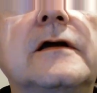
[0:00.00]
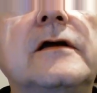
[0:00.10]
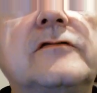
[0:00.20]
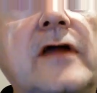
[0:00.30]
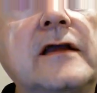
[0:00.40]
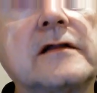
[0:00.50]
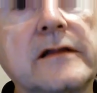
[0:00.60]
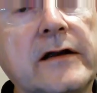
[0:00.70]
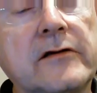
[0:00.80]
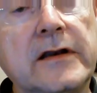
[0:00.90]
is a
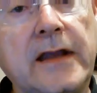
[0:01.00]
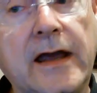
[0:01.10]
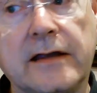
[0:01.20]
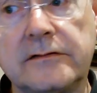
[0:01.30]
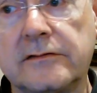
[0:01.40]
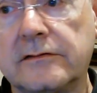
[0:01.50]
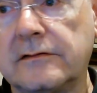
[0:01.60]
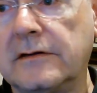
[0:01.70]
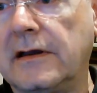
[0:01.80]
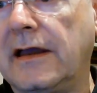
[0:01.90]
clarinet,
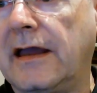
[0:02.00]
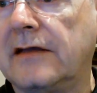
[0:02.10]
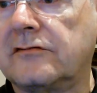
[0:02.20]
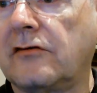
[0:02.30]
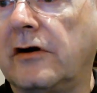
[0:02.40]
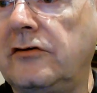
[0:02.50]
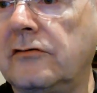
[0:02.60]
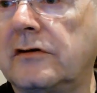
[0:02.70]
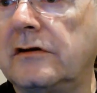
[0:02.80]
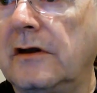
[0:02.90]
and so on. You
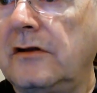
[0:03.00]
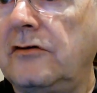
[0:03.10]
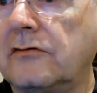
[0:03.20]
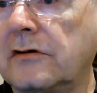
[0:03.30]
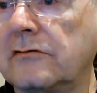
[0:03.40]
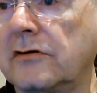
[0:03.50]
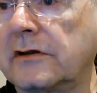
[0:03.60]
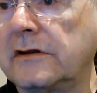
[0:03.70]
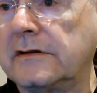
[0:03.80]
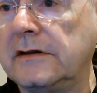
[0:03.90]
can look
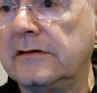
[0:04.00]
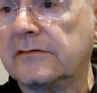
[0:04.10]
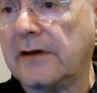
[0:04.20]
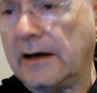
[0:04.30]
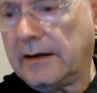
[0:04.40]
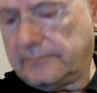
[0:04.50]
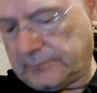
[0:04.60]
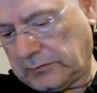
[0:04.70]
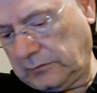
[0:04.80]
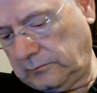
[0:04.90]
at these.
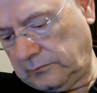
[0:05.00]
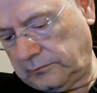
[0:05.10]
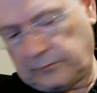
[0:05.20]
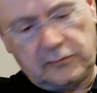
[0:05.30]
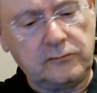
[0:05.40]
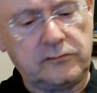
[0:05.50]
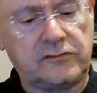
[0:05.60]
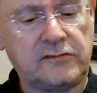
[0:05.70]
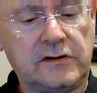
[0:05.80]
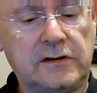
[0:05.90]

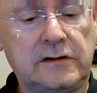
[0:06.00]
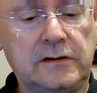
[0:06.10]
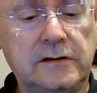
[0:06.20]
2C